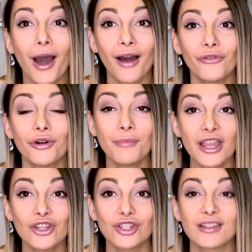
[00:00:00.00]

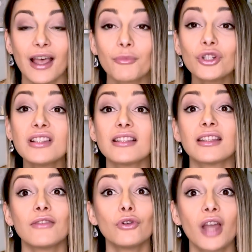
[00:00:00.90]
affirmations. I'm gonna
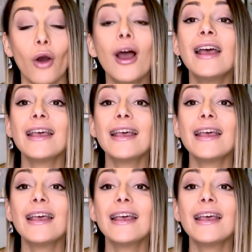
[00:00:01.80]
give you now